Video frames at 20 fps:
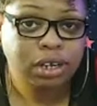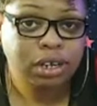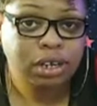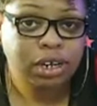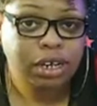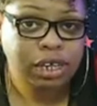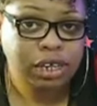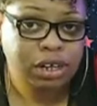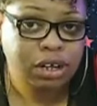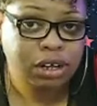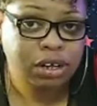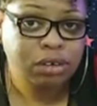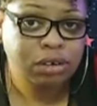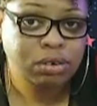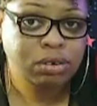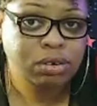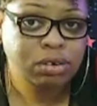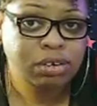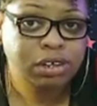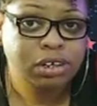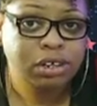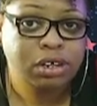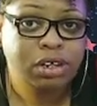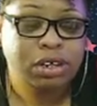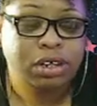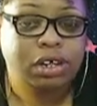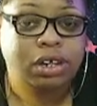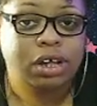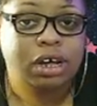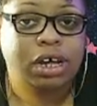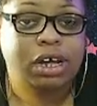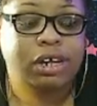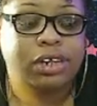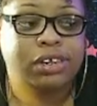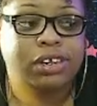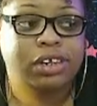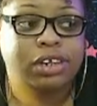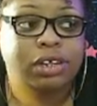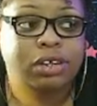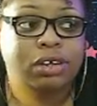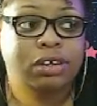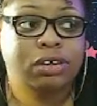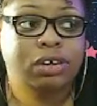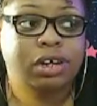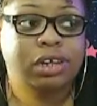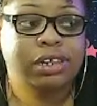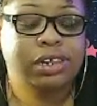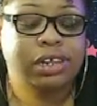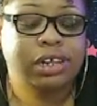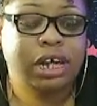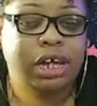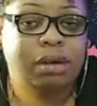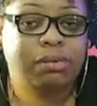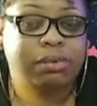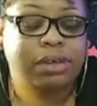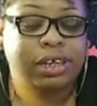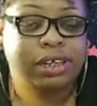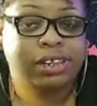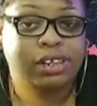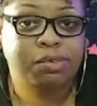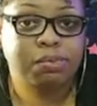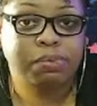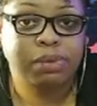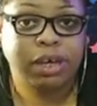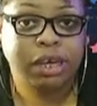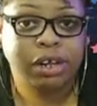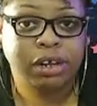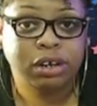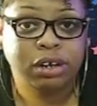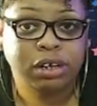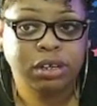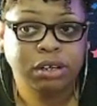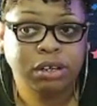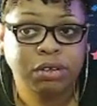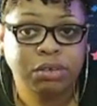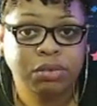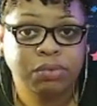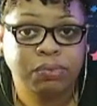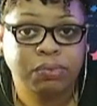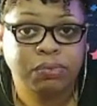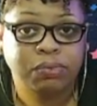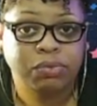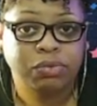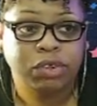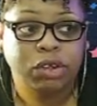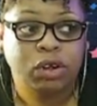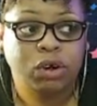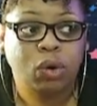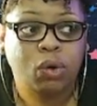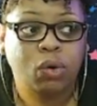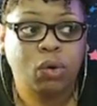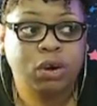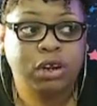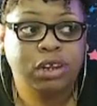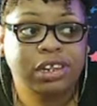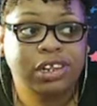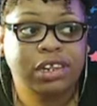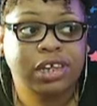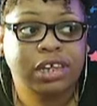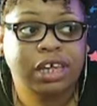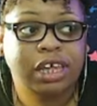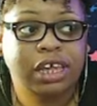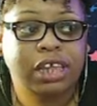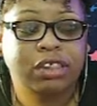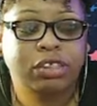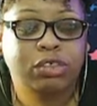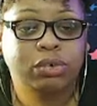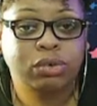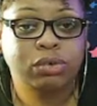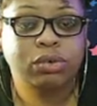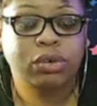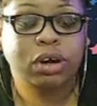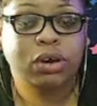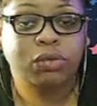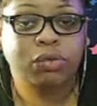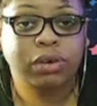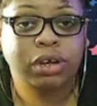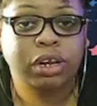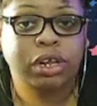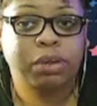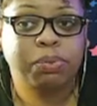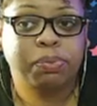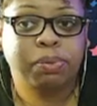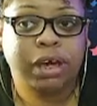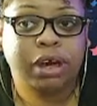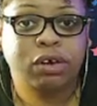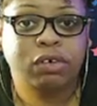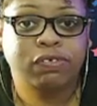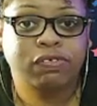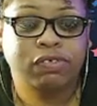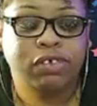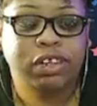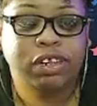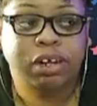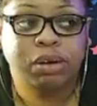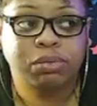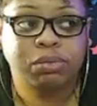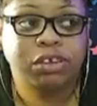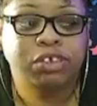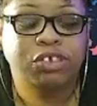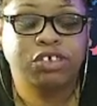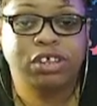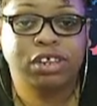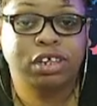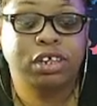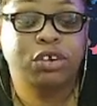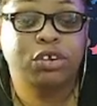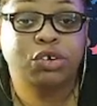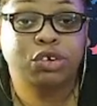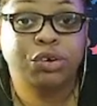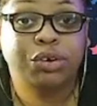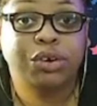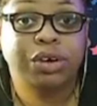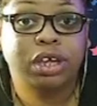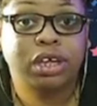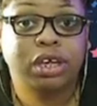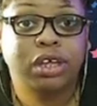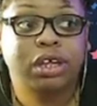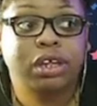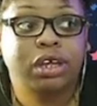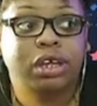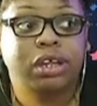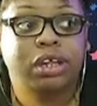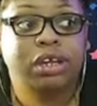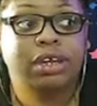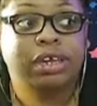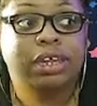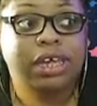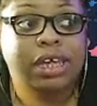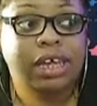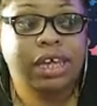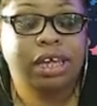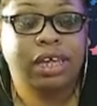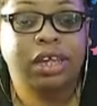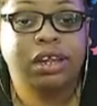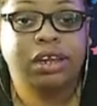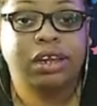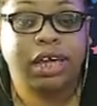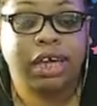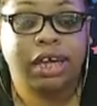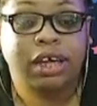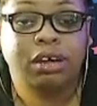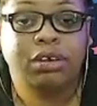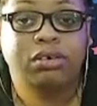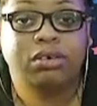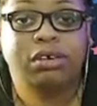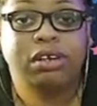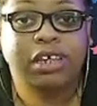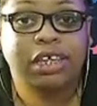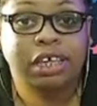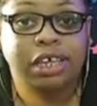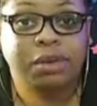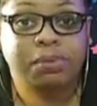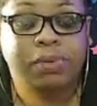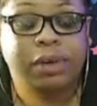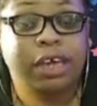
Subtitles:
Leos, until a time gets better, or get through a really powerful time, which is enduring, digging down deep.